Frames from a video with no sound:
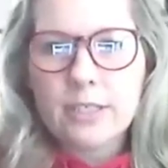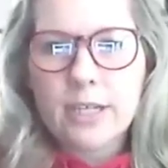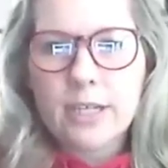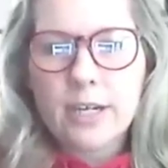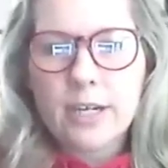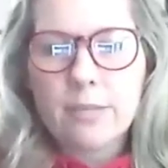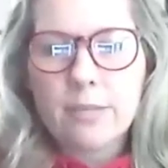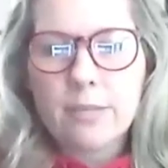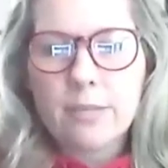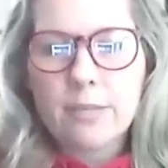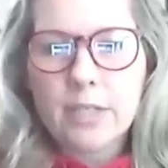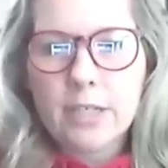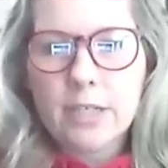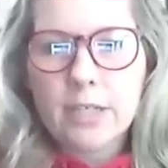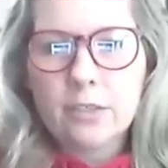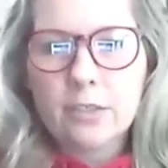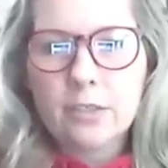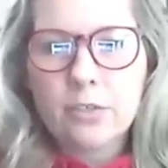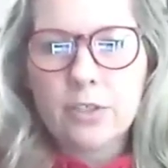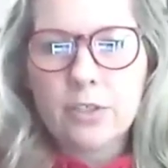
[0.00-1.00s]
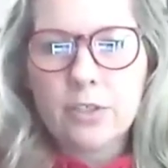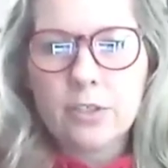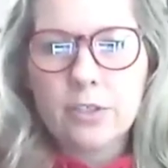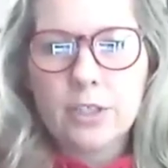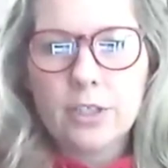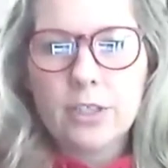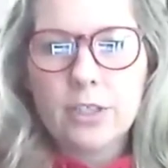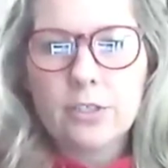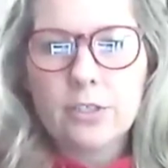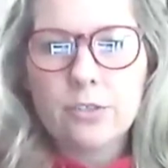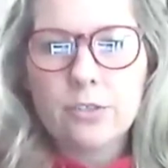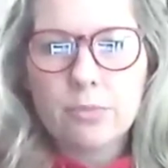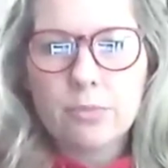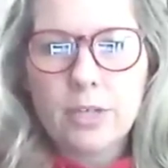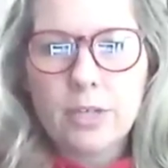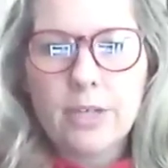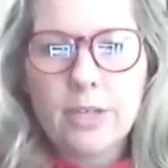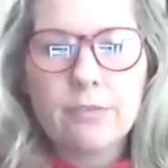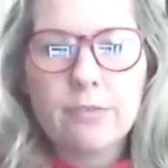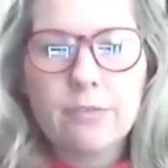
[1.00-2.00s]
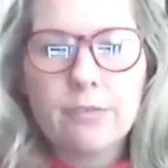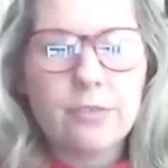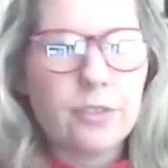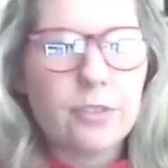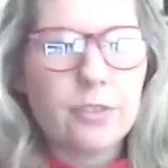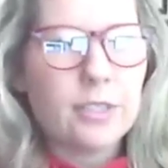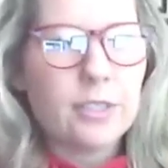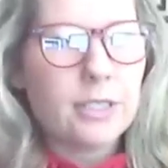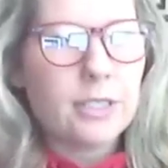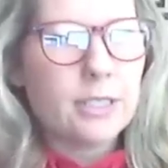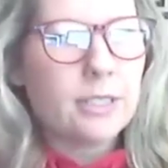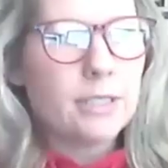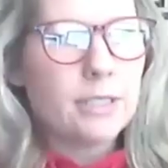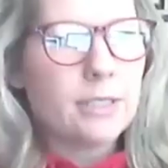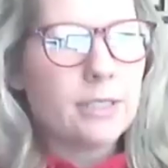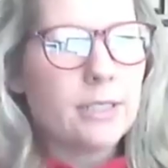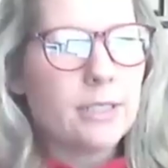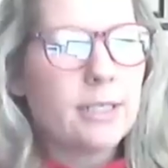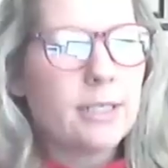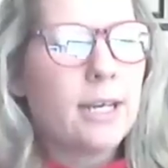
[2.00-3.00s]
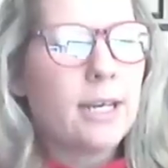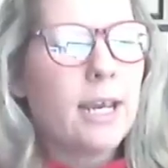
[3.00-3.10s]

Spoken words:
I'm a landlord looking to apply for assistance.